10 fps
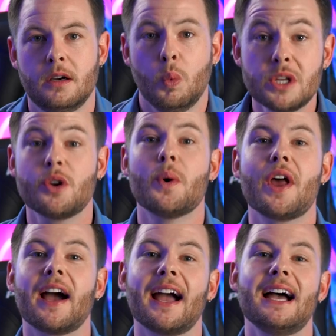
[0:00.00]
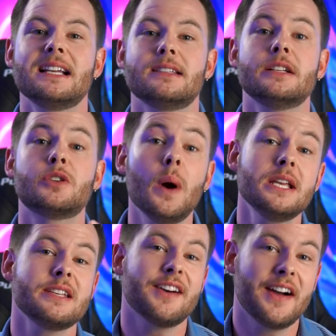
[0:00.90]
What's going on, guys? It's
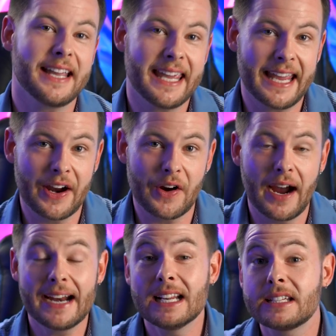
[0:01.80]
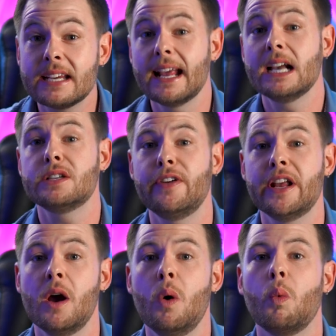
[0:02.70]
Crazy Dog here, and in today's
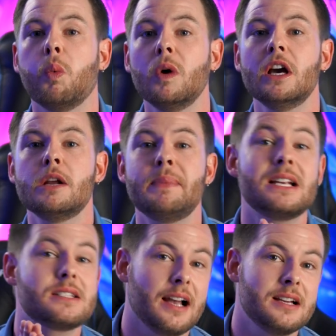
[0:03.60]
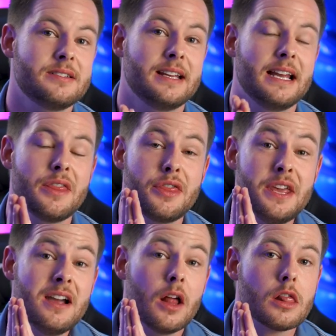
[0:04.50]
video, we're going to be discussing
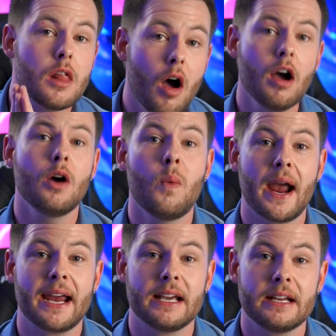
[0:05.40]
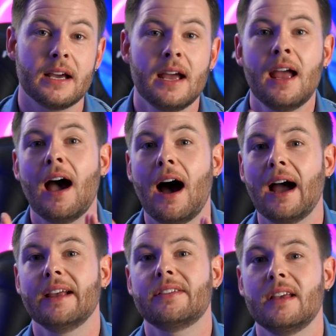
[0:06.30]
the long-awaited
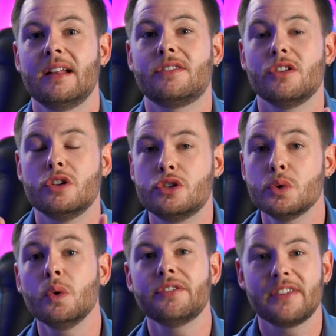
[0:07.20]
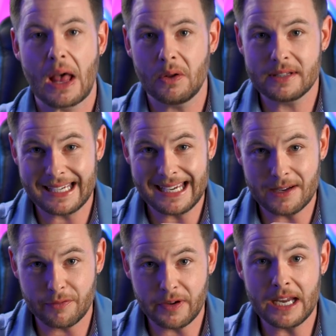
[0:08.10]
Hisense dual-cell
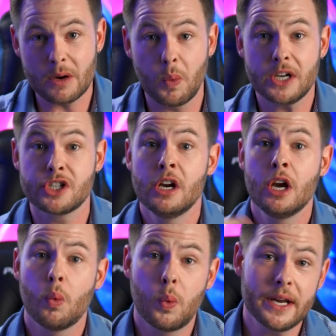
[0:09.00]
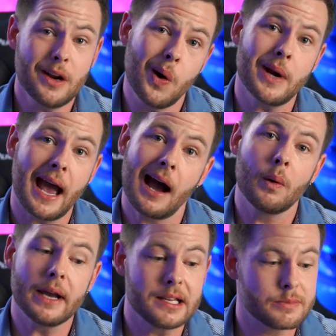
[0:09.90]
TV, which we know
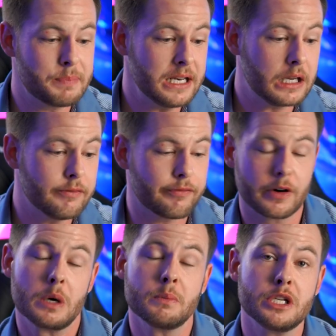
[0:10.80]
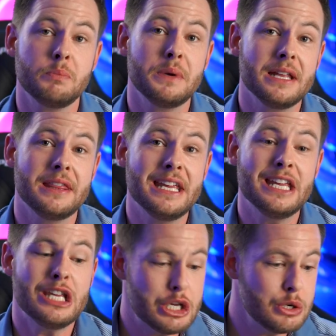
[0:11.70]
now has been confirmed to be
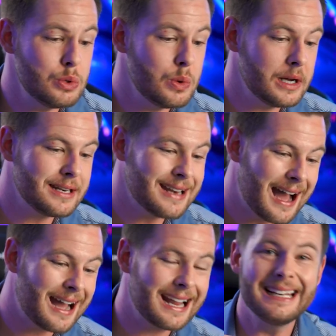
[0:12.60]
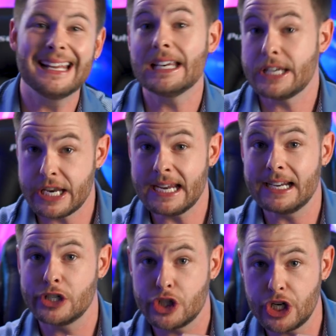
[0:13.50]
the
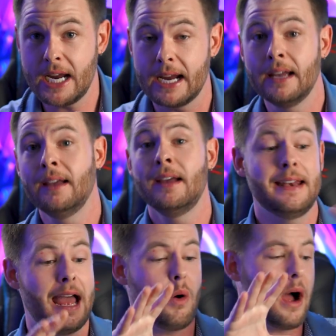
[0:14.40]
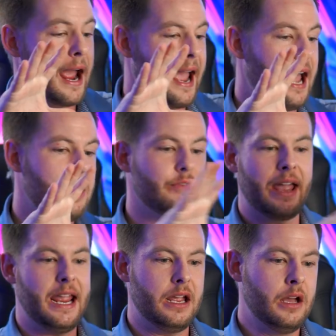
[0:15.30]
U9DG. Now, I have
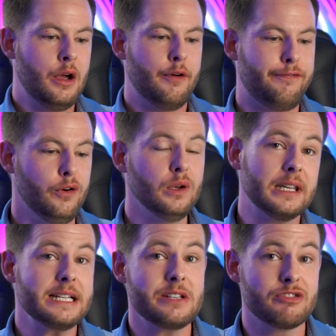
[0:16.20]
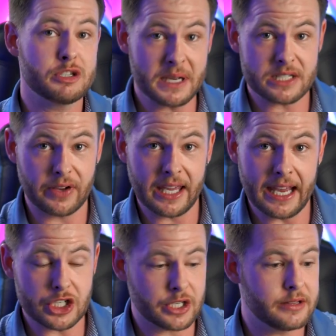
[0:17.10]
a full list of
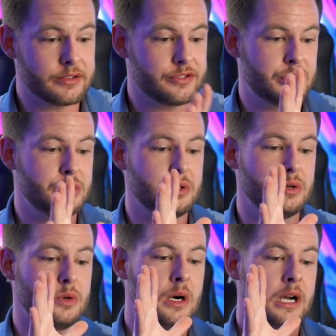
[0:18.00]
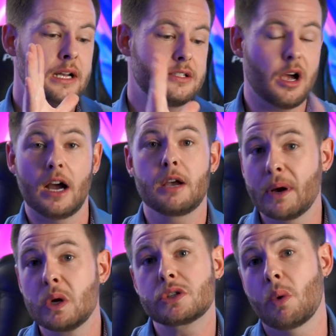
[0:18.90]
specifications to talk
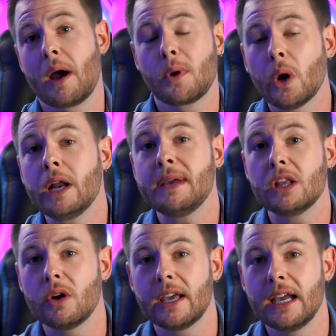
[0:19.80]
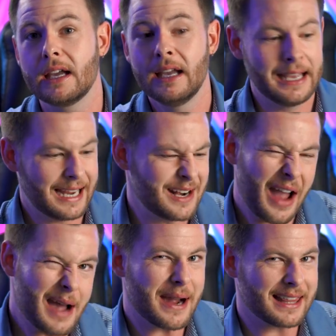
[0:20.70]
about, so I'm going to be looking kind of
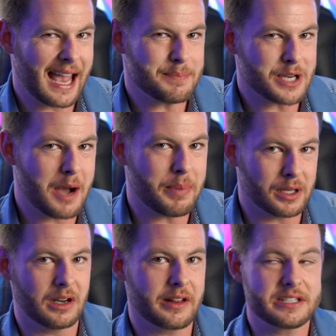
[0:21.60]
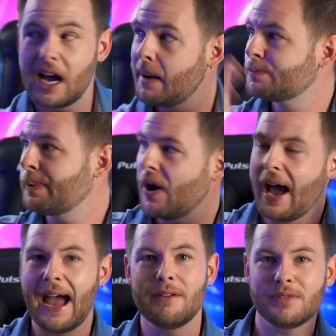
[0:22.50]
at my laptop a lot of the times, but I'll
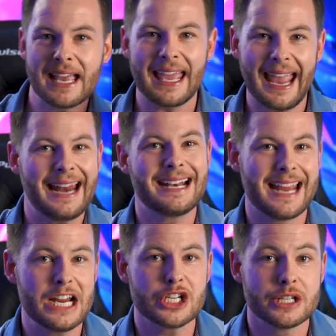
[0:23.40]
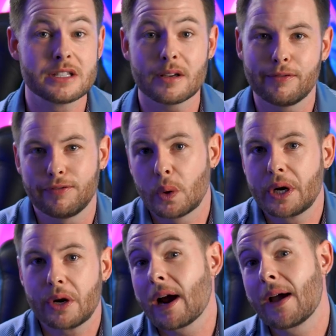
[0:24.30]
have like annotations
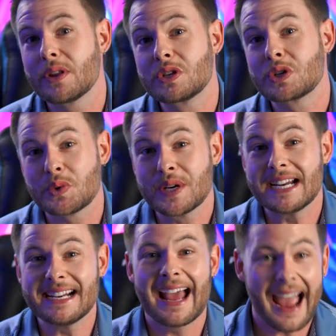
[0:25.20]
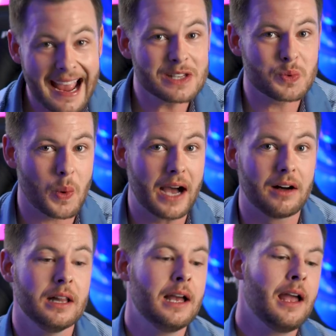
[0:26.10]
floating around the screen as well.